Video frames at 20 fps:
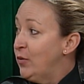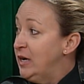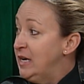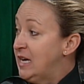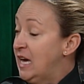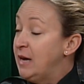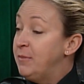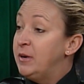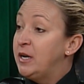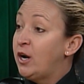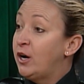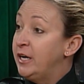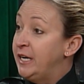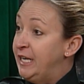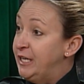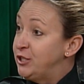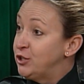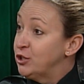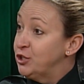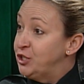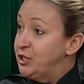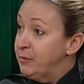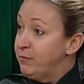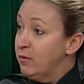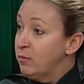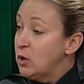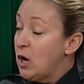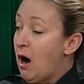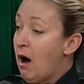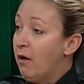he came in on an internship
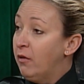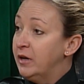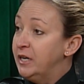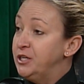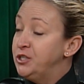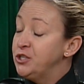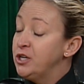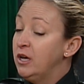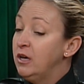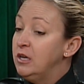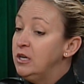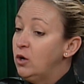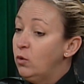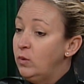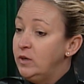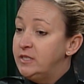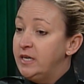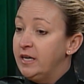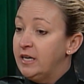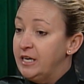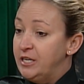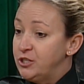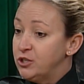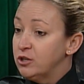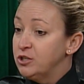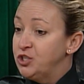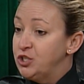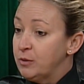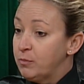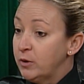from college. We take
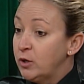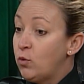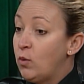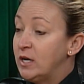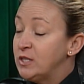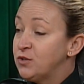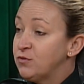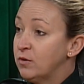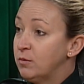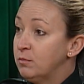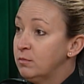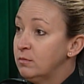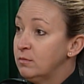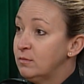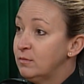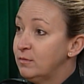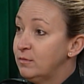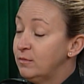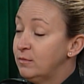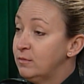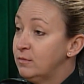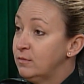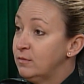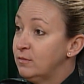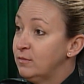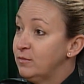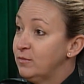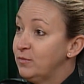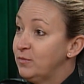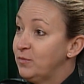internship requests from... I don't mean to interrupt you, but
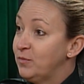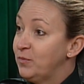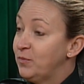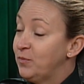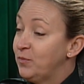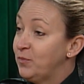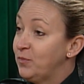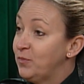under no